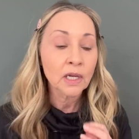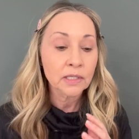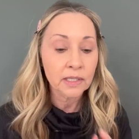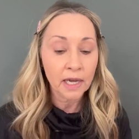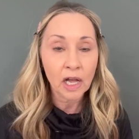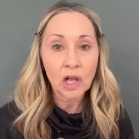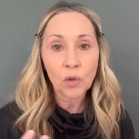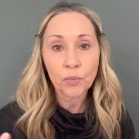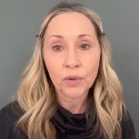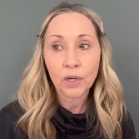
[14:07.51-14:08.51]
to
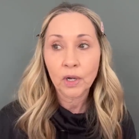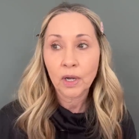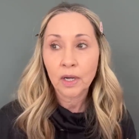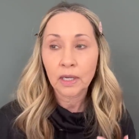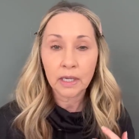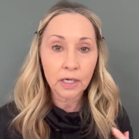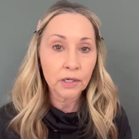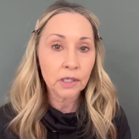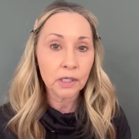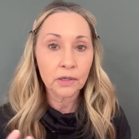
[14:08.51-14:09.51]
help
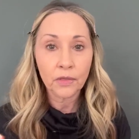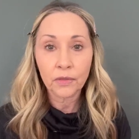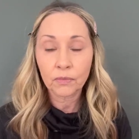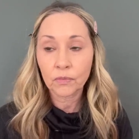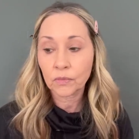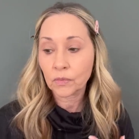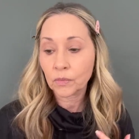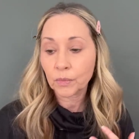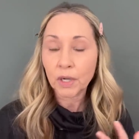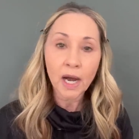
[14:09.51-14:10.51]
gear
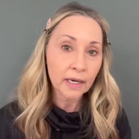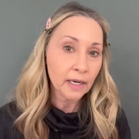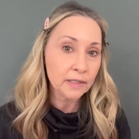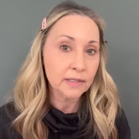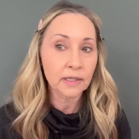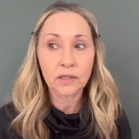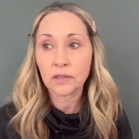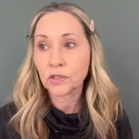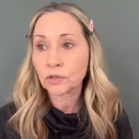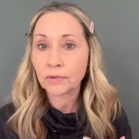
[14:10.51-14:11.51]
products
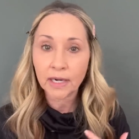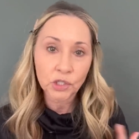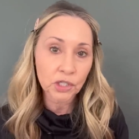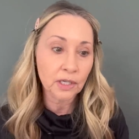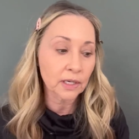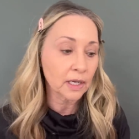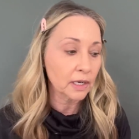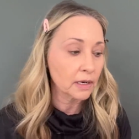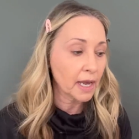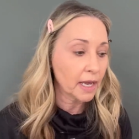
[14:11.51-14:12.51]
and direction
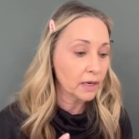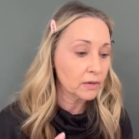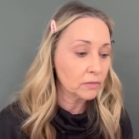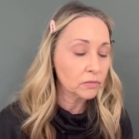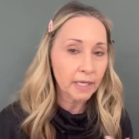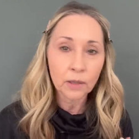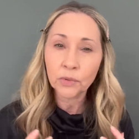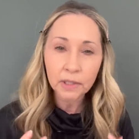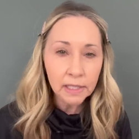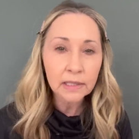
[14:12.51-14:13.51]
and and he
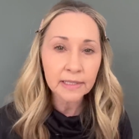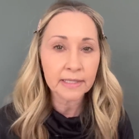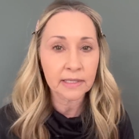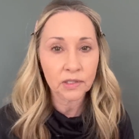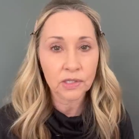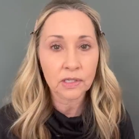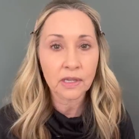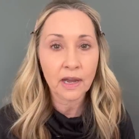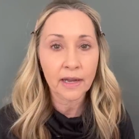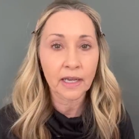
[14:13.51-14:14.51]
really listens to
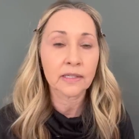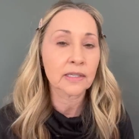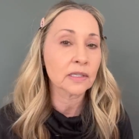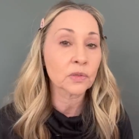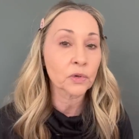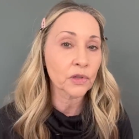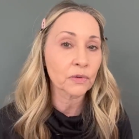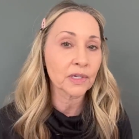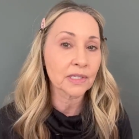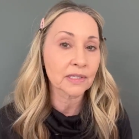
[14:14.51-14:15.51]
the audience. This is one of the
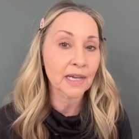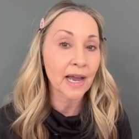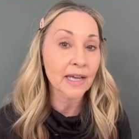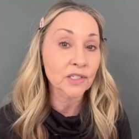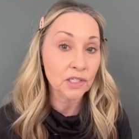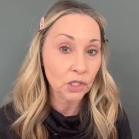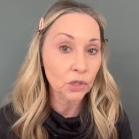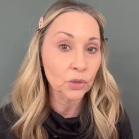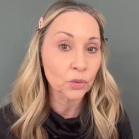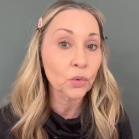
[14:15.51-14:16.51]
reasons I asked
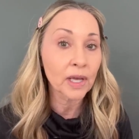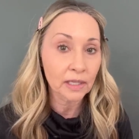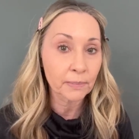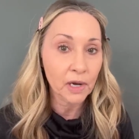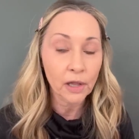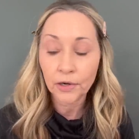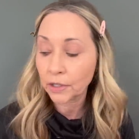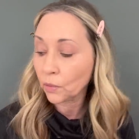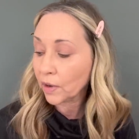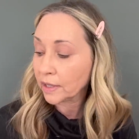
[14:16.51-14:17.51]
you what lip color
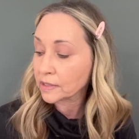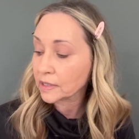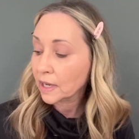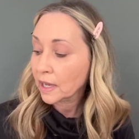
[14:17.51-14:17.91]
you want